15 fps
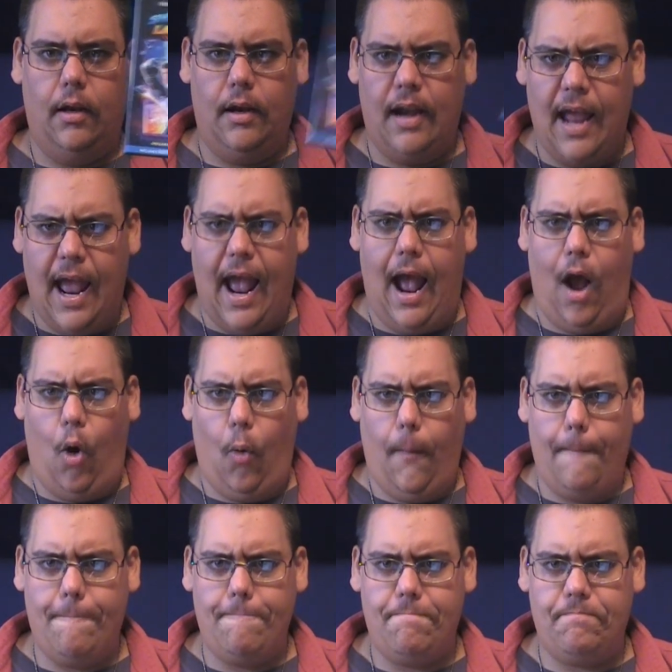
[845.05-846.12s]
Now,
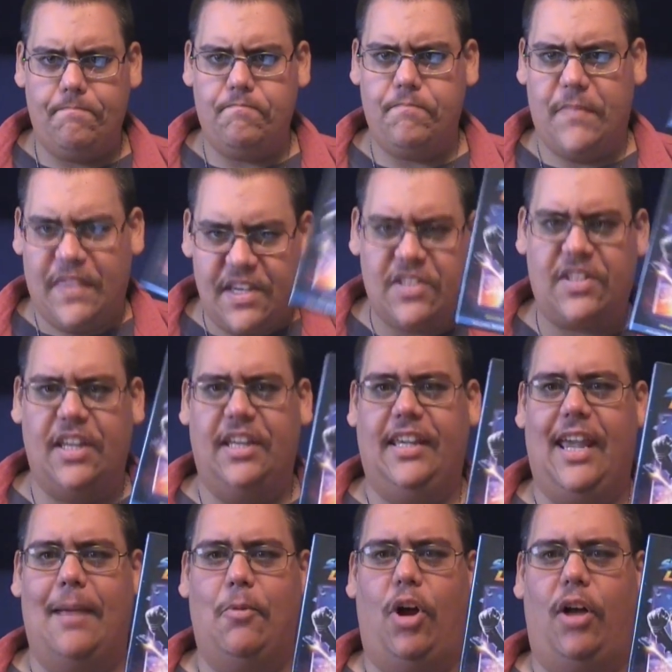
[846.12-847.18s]
this thing
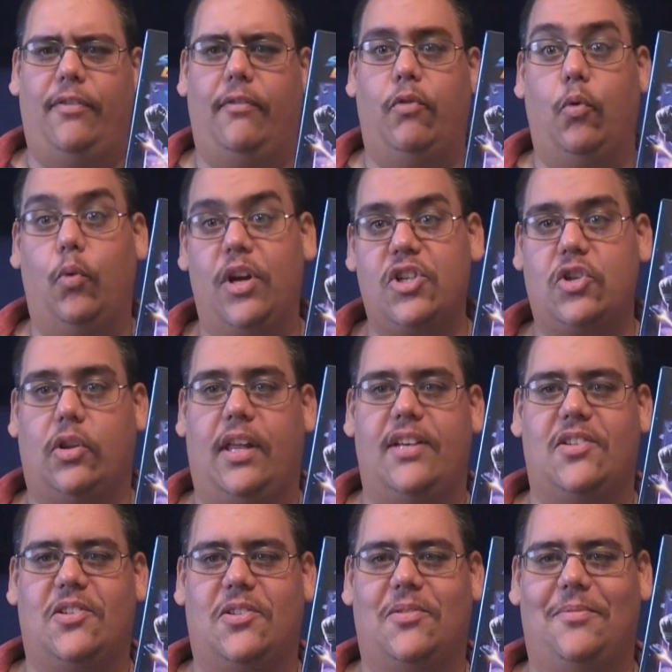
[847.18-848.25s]
came off of the wish
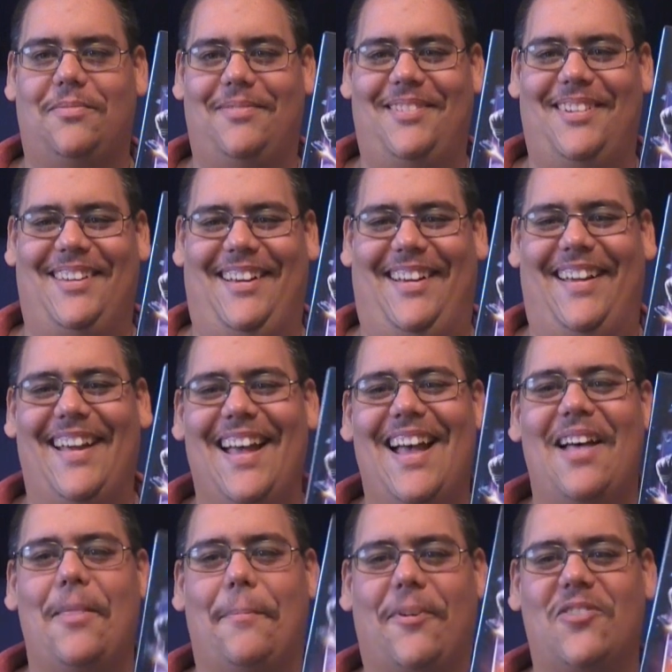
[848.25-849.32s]
list.
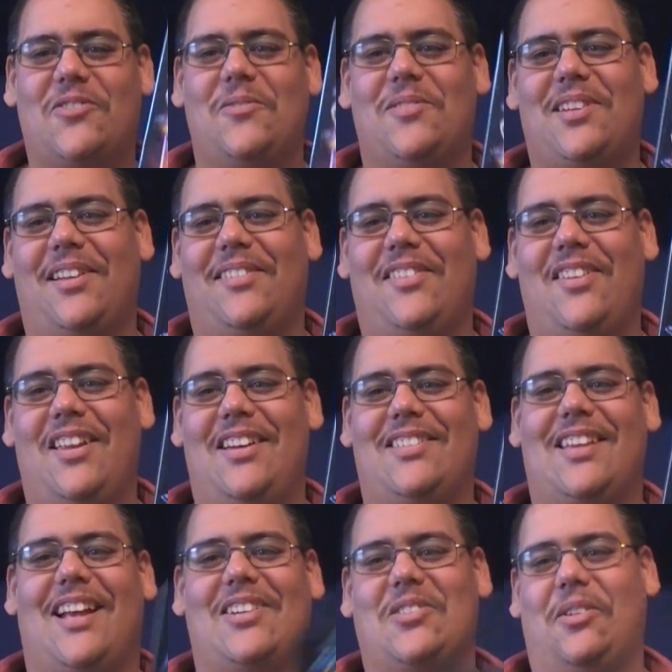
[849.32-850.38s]
The person who sent it in
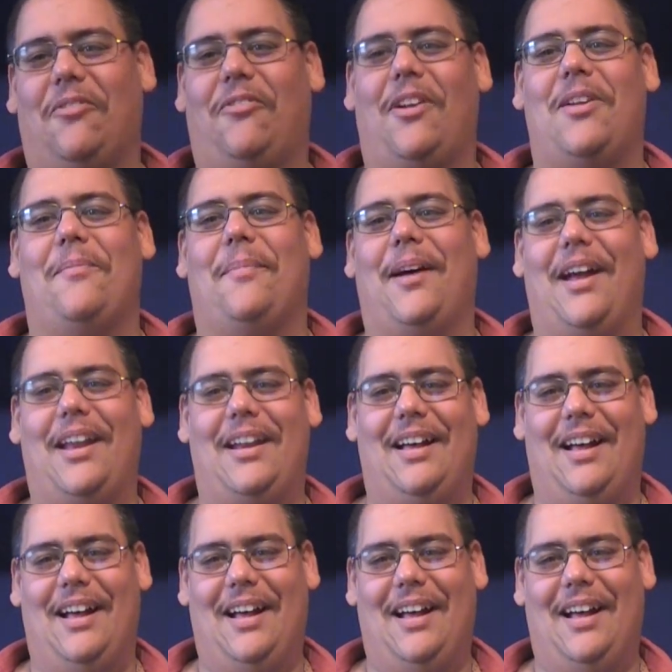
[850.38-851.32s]
is actually a friend of mine.